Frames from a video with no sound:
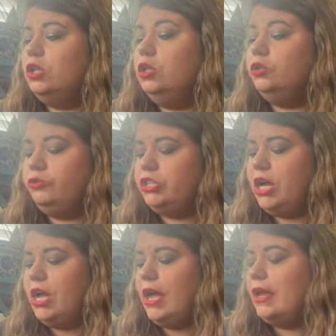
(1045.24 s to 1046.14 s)

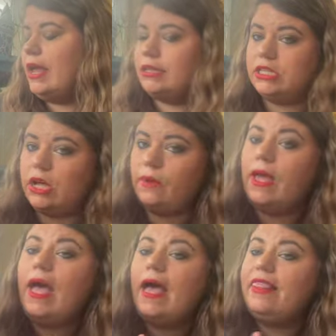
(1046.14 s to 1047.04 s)
Lucia and Enzo,
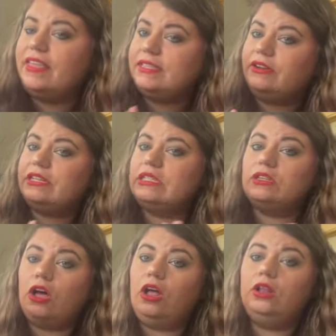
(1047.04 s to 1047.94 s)
and this series is
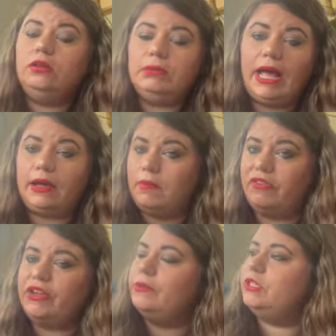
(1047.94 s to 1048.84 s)
all Black
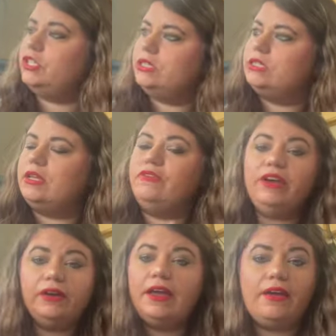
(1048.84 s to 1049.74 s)
Mafia, which is
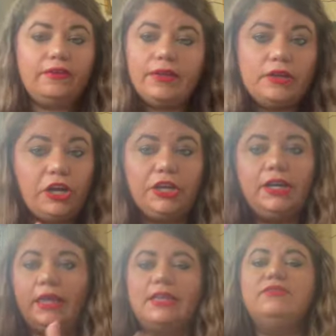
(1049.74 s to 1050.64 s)
very good.
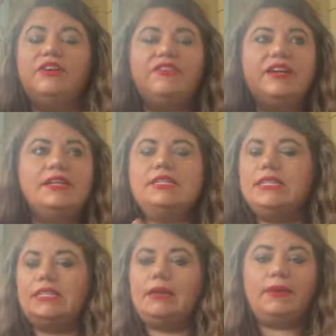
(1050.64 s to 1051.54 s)
Like, it's very fun to
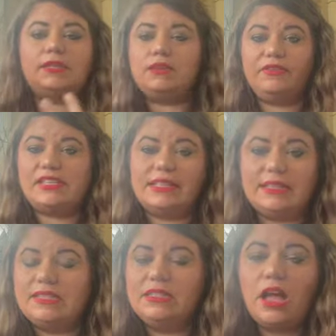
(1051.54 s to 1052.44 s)
see because obviously
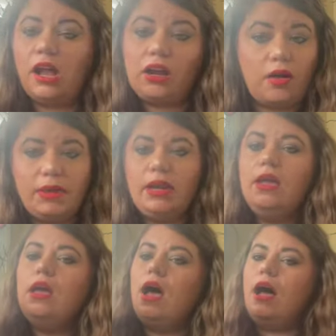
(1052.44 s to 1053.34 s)
that's not common.
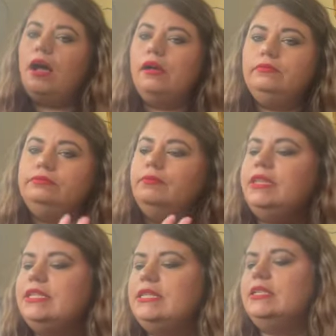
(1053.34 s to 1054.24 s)
But
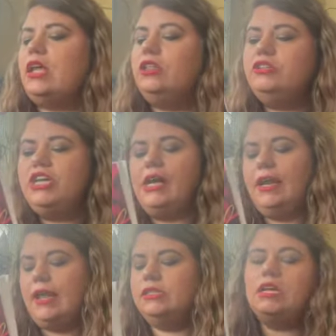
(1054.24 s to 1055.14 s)
this is Lucia
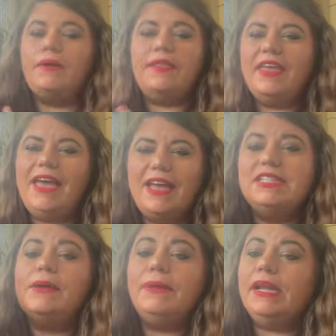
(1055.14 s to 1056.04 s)
and Enzo, and they end
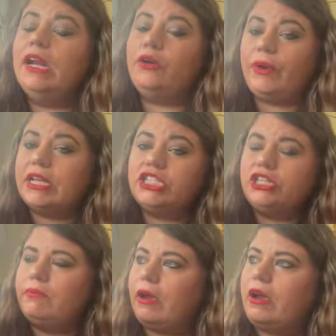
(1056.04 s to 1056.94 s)
up in an
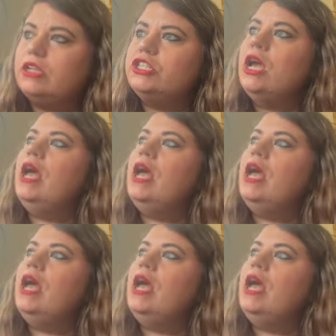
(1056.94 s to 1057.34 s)
arranged marriage.